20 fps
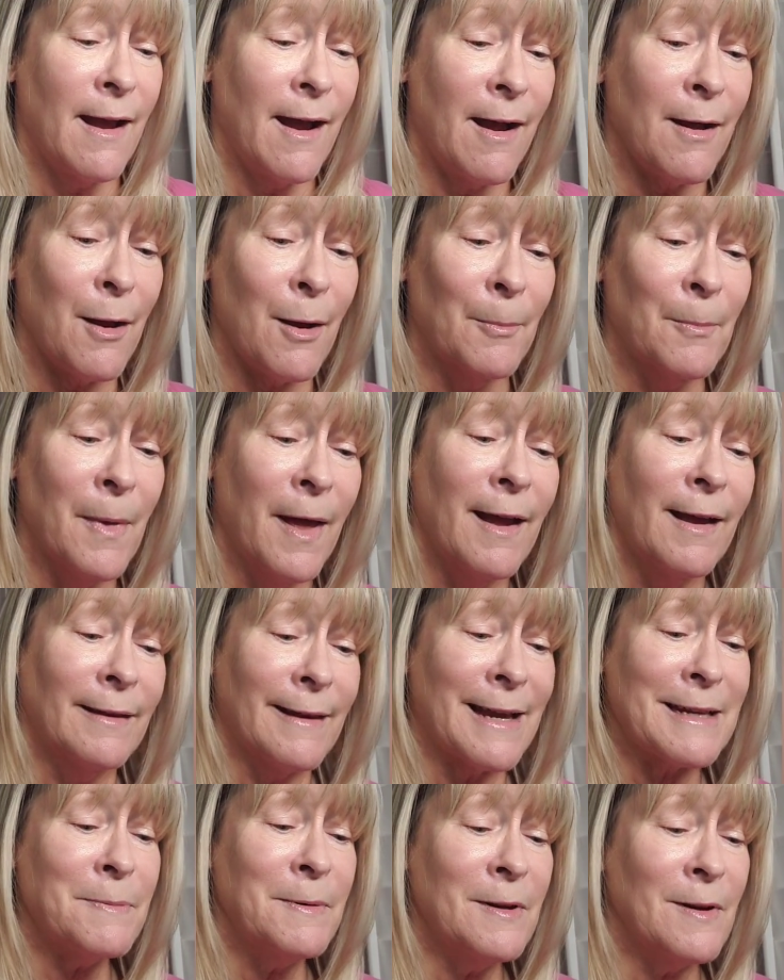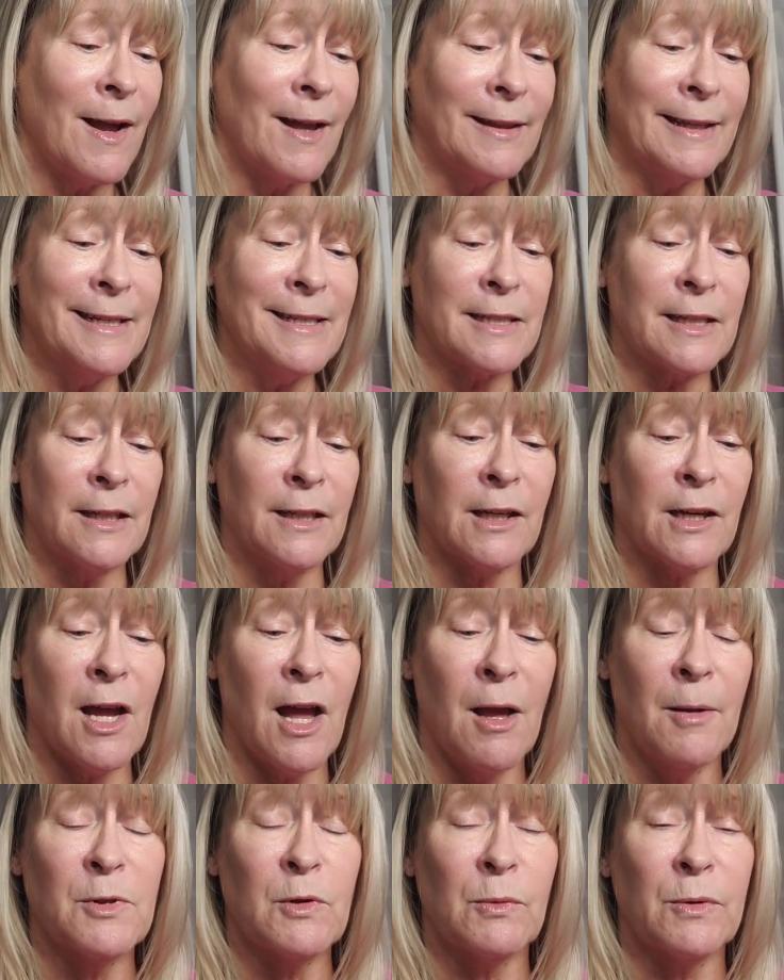Last but not least, it
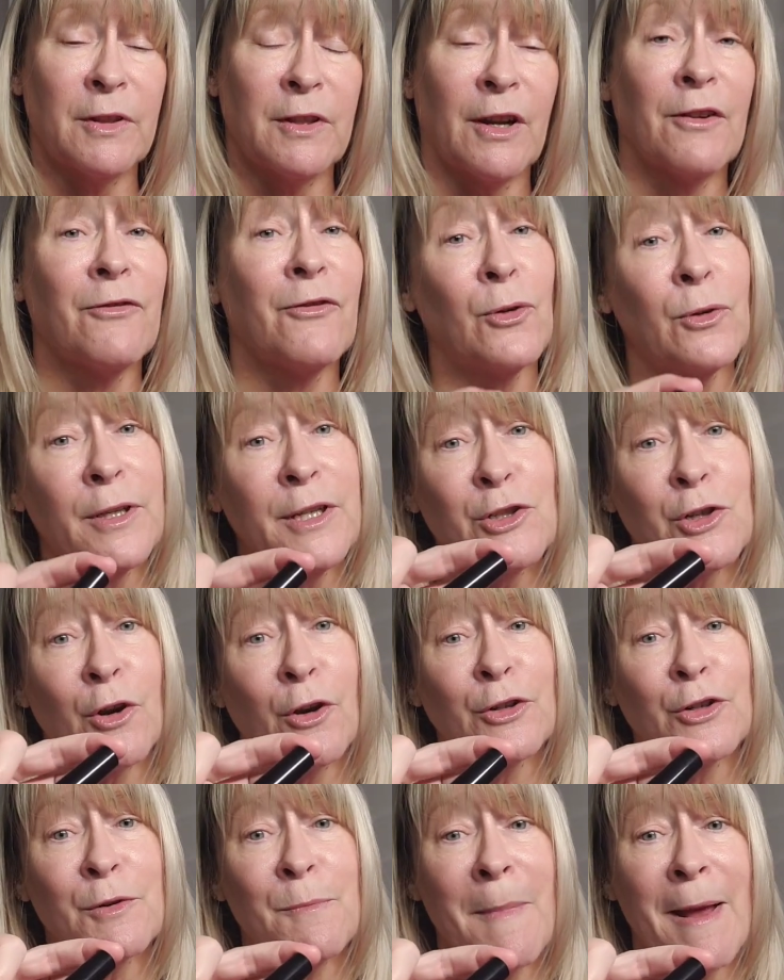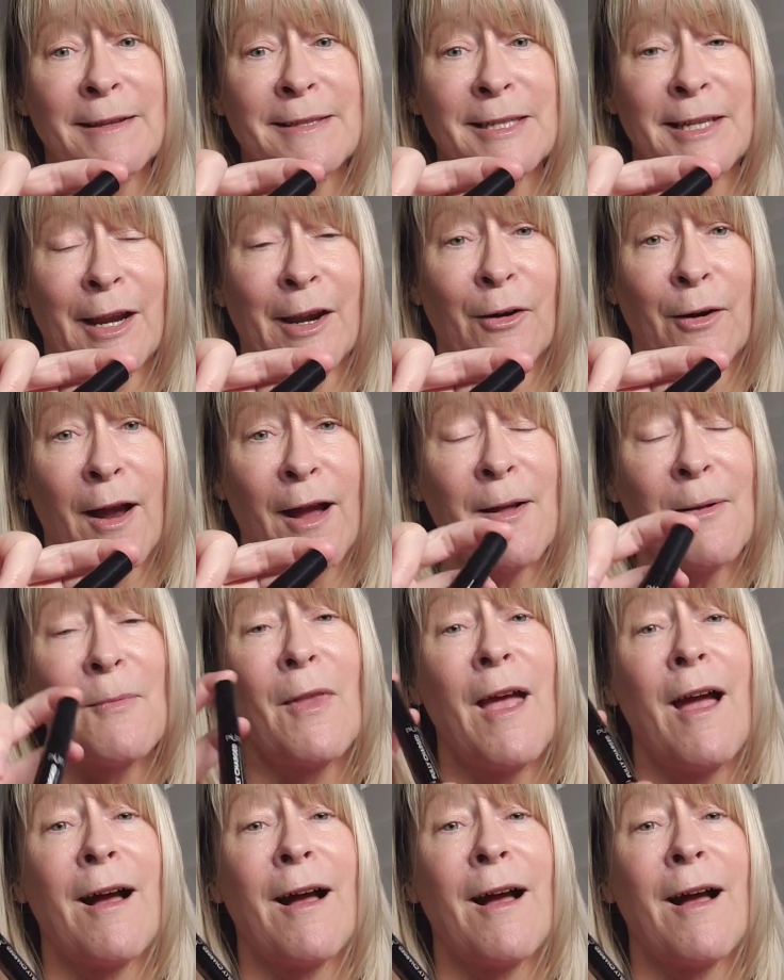comes with their fully charged mascara.